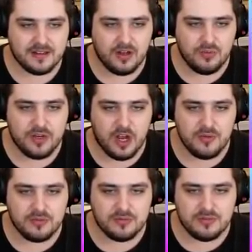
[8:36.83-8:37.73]
Oh,
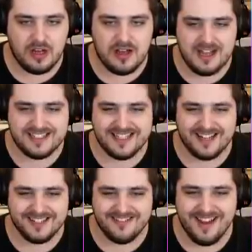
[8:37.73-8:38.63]
no. Uh, actually,
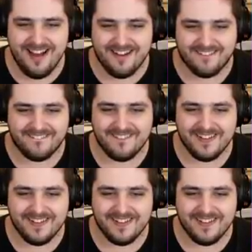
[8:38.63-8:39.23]
I don't know.